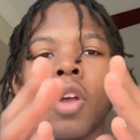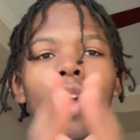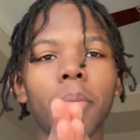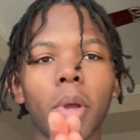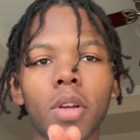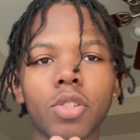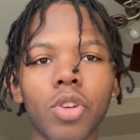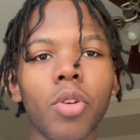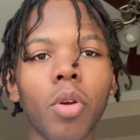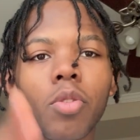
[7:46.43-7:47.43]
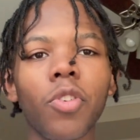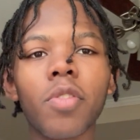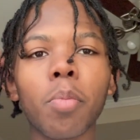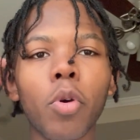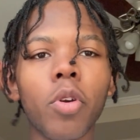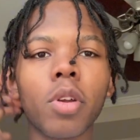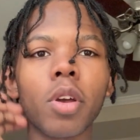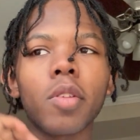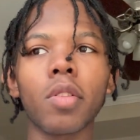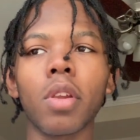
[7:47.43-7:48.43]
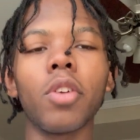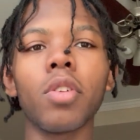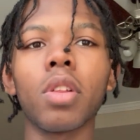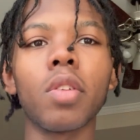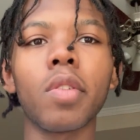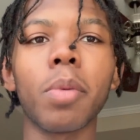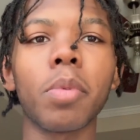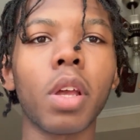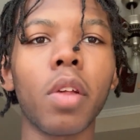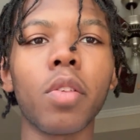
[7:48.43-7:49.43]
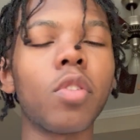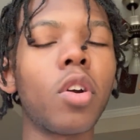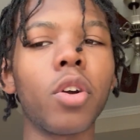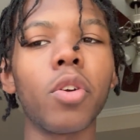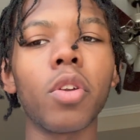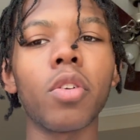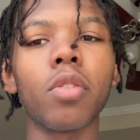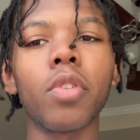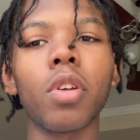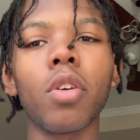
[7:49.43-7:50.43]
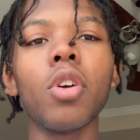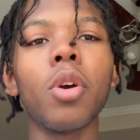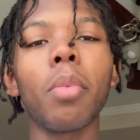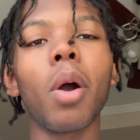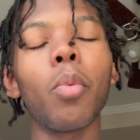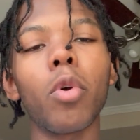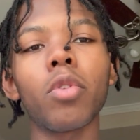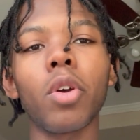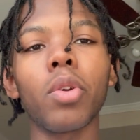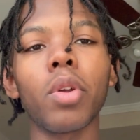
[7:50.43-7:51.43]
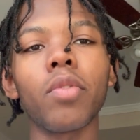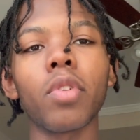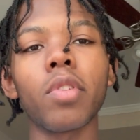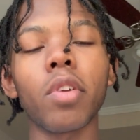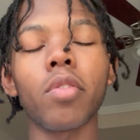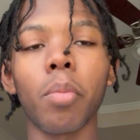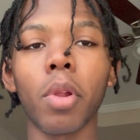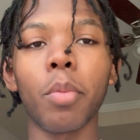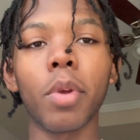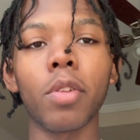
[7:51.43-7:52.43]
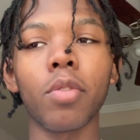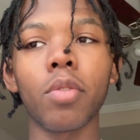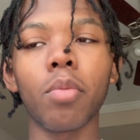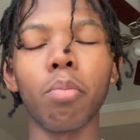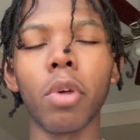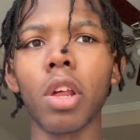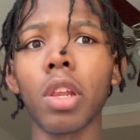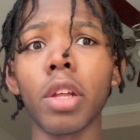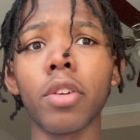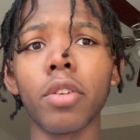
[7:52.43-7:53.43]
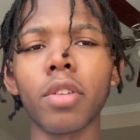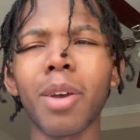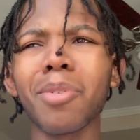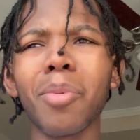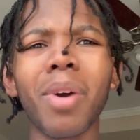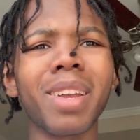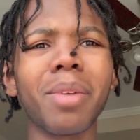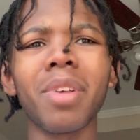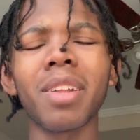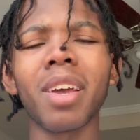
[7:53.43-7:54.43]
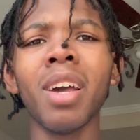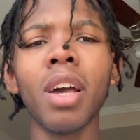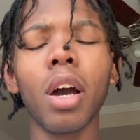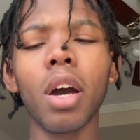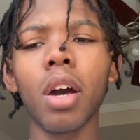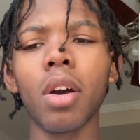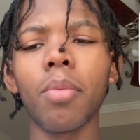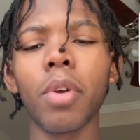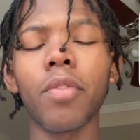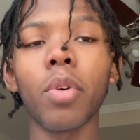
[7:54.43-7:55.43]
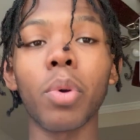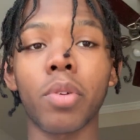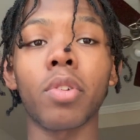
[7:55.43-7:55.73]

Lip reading: I'm not going to show y'all the resin pouring because it's literally the same thing as you saw earlier in the video, but I will tell you if the 60 milliliters, I don't know why I keep saying that, if it works or